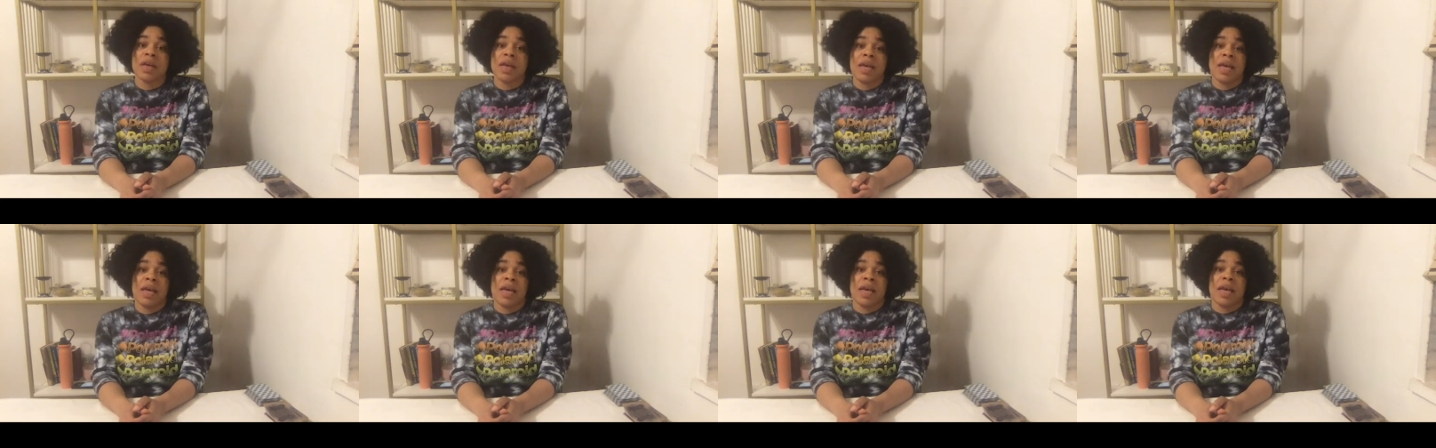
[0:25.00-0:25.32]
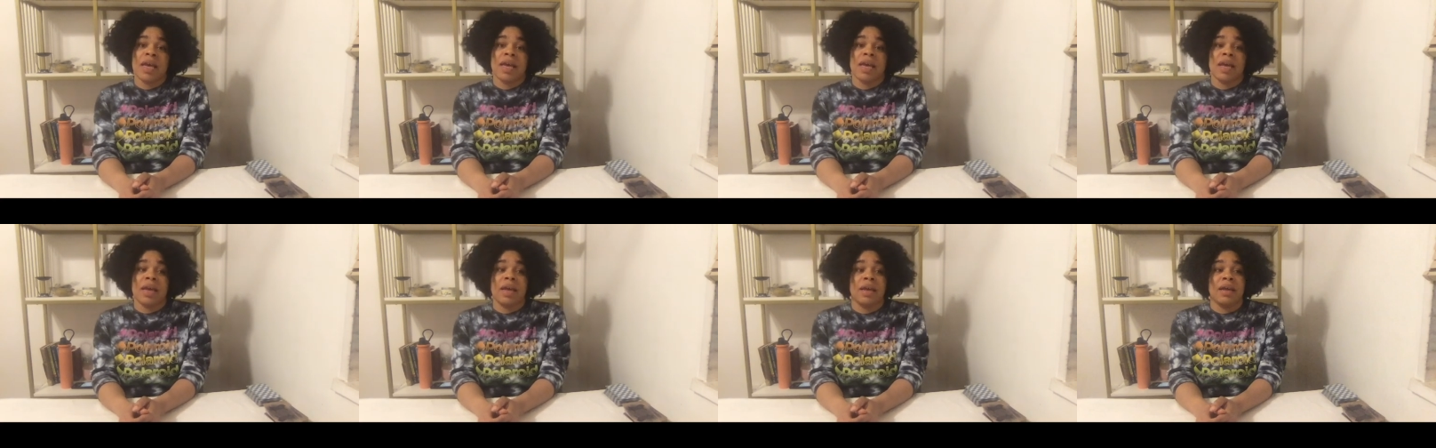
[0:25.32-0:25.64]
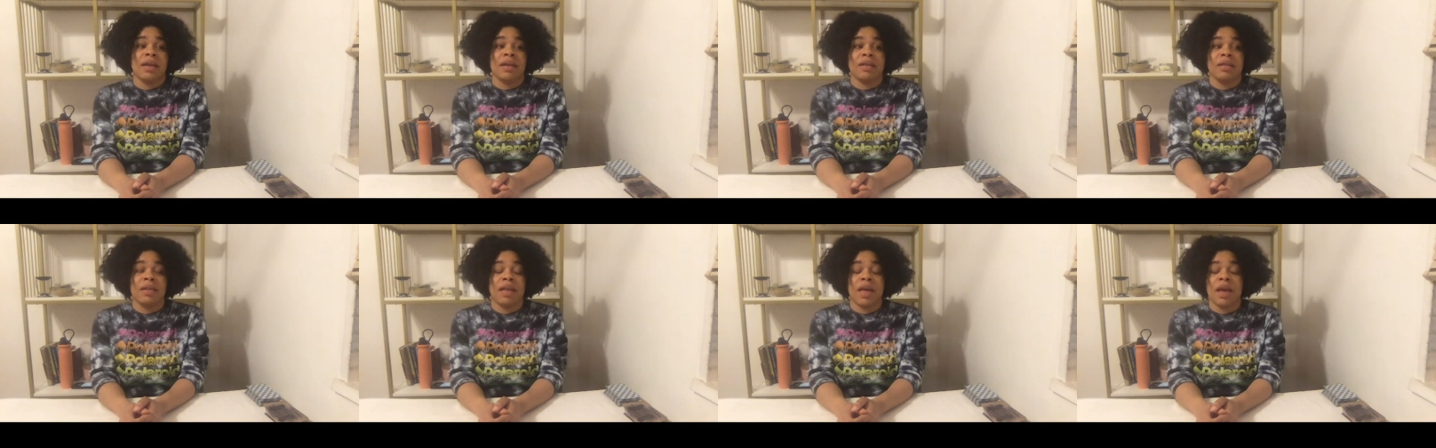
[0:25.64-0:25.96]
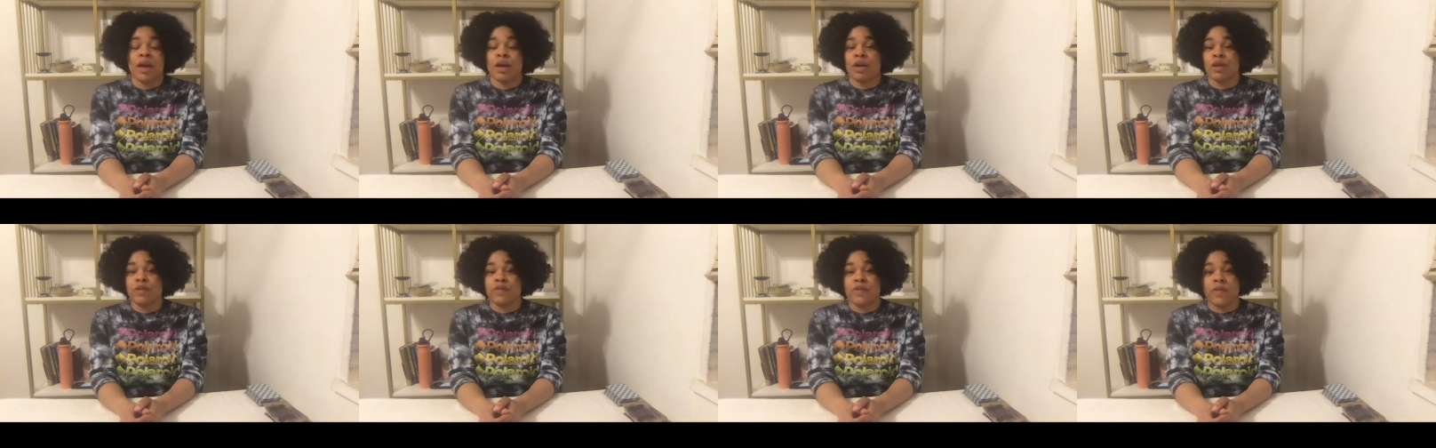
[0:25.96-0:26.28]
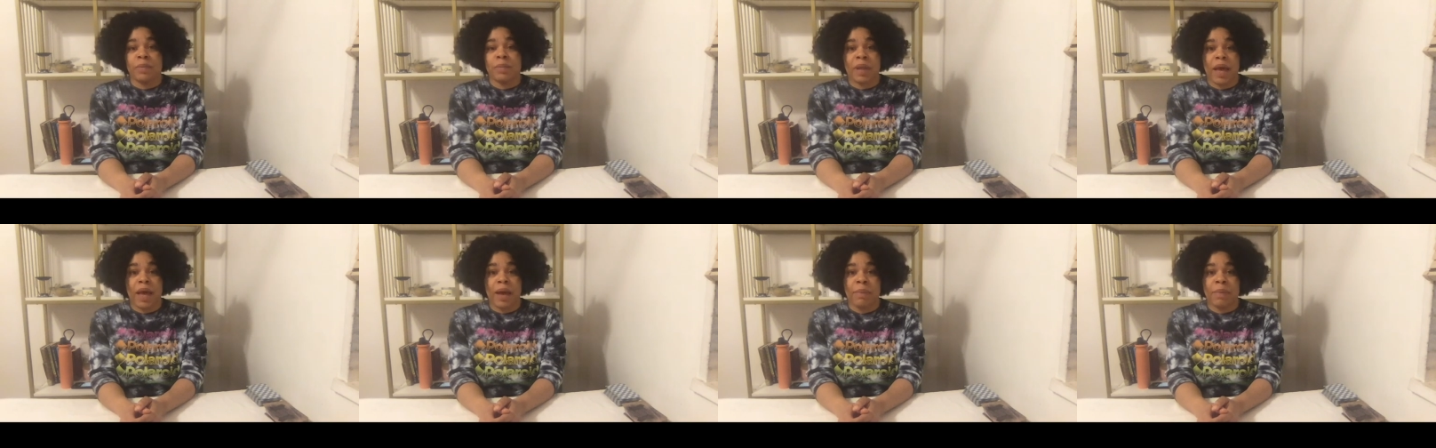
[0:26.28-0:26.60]
And that goes for
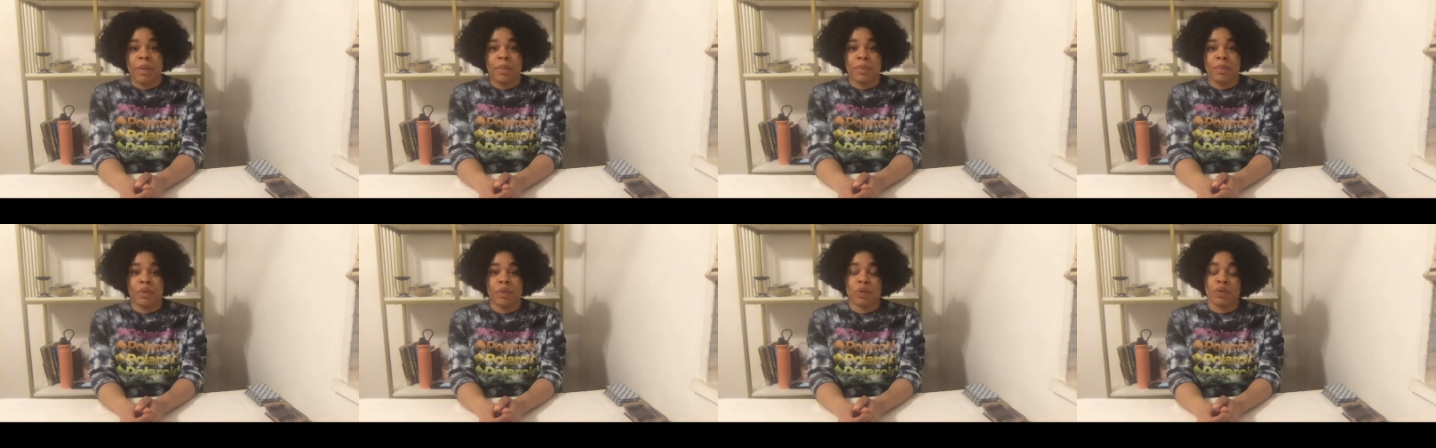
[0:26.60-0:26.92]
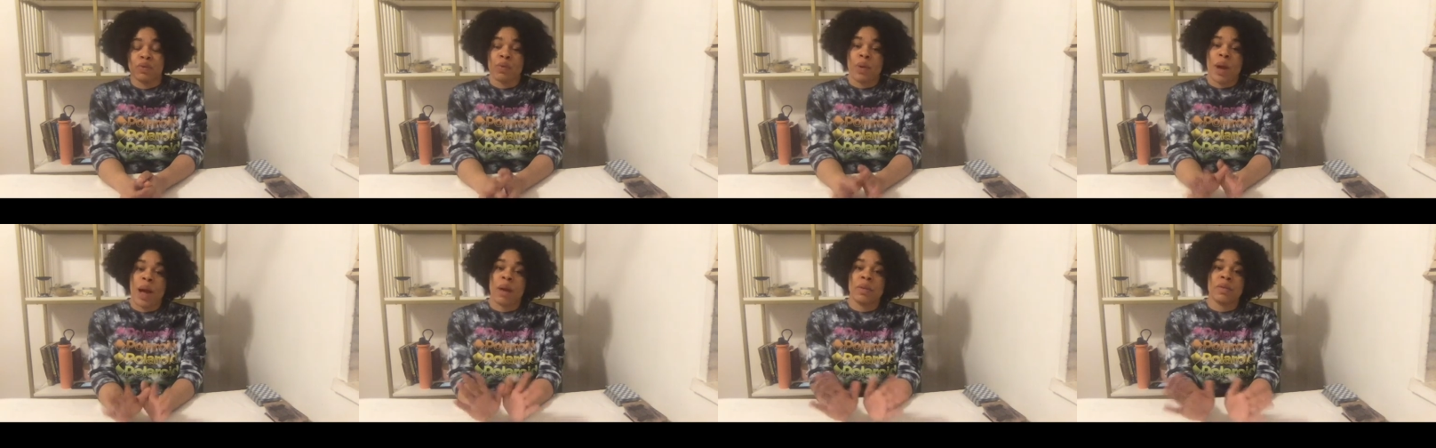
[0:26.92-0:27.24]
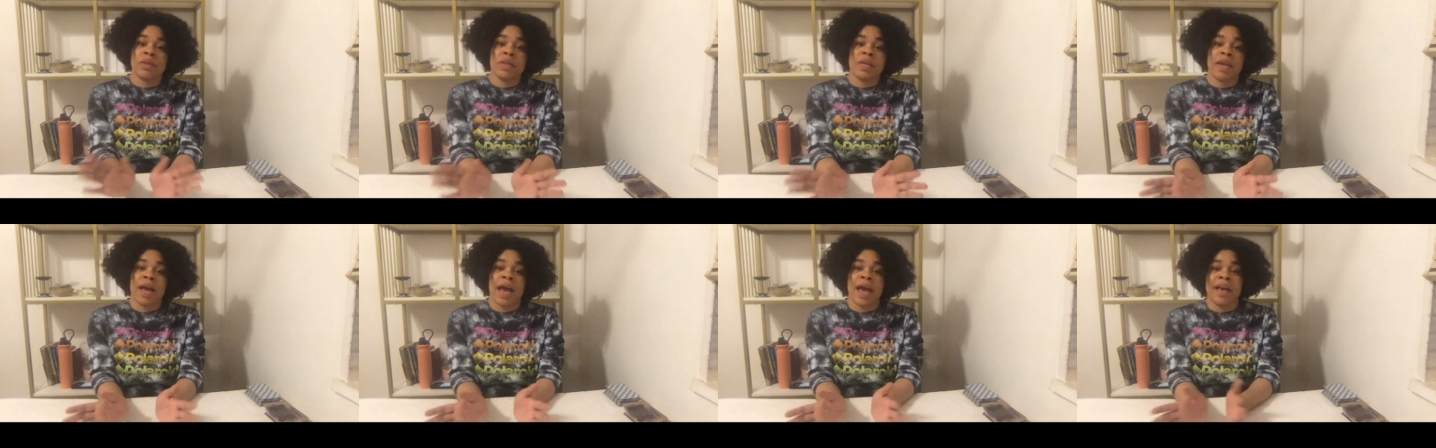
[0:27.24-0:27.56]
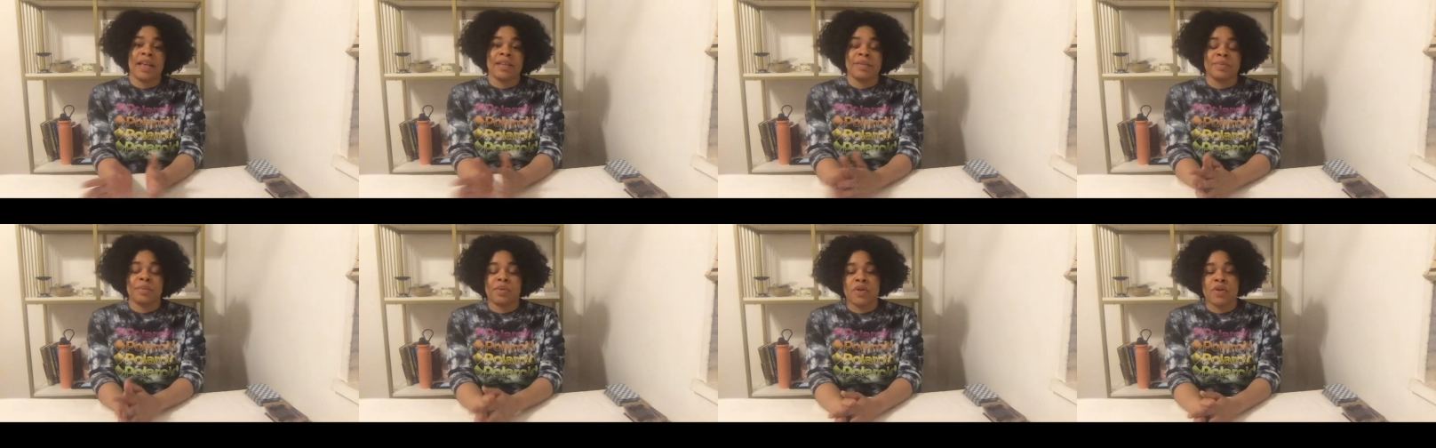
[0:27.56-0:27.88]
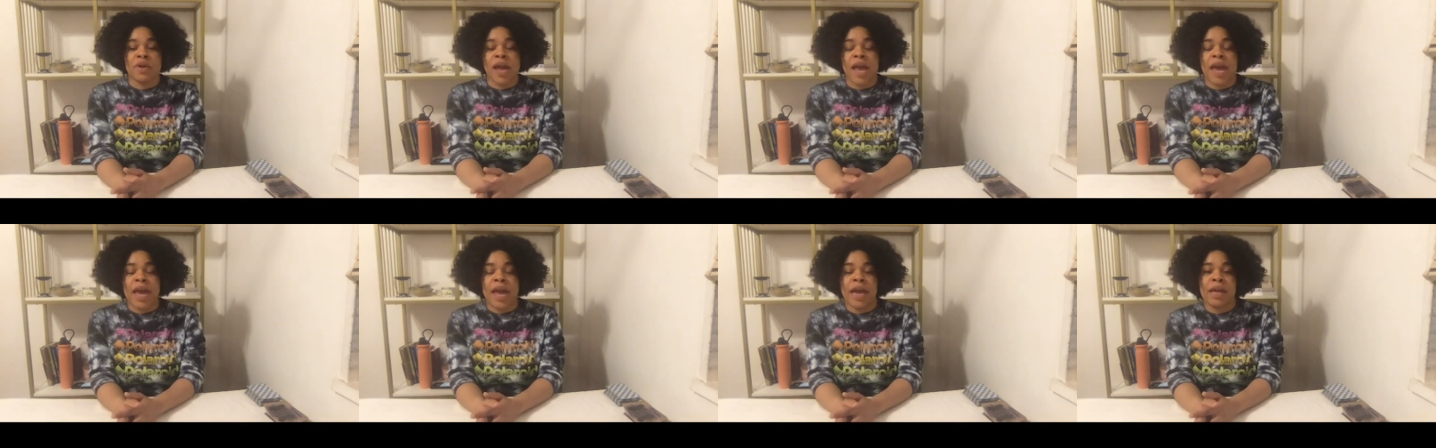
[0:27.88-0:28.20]
Black people throughout the
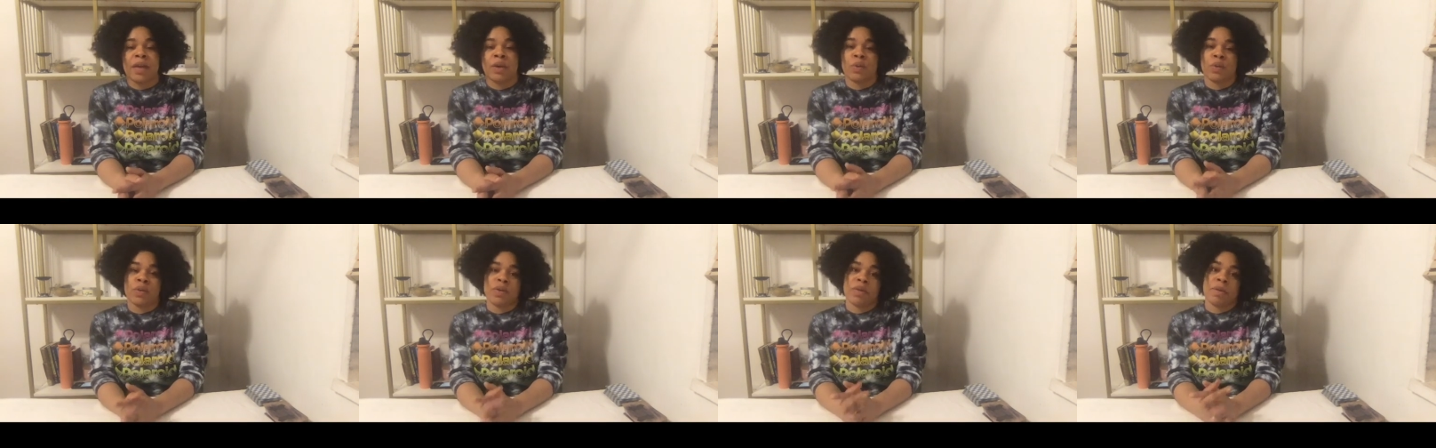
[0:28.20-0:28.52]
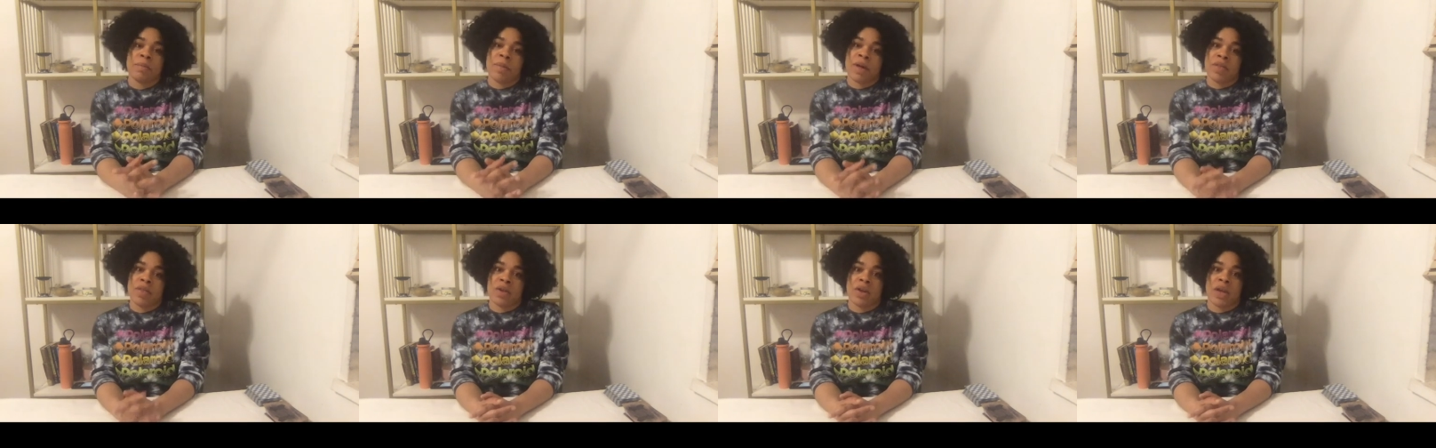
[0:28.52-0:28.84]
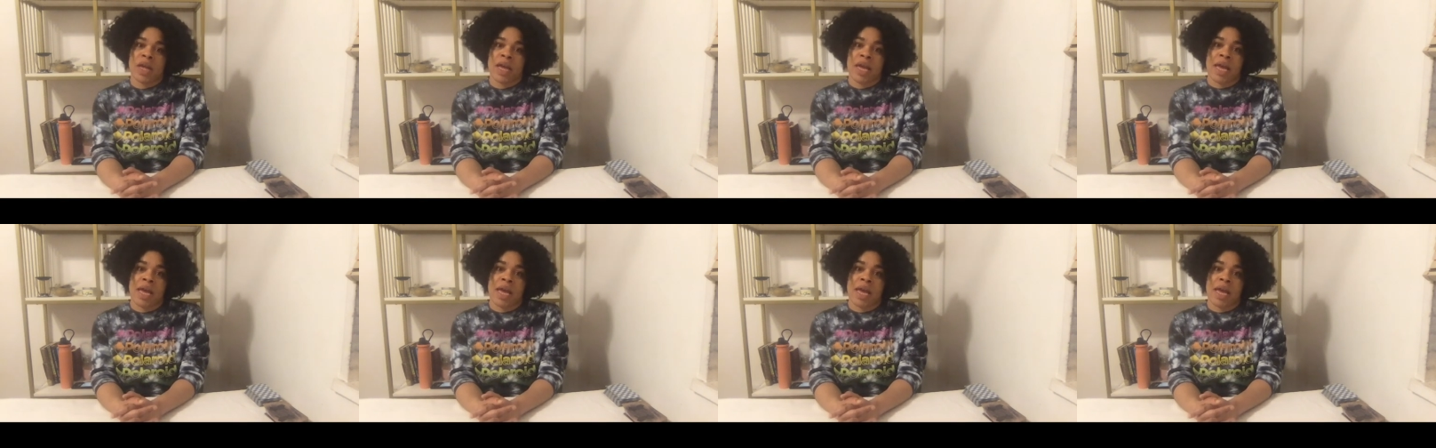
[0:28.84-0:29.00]
diaspora and on the motherland.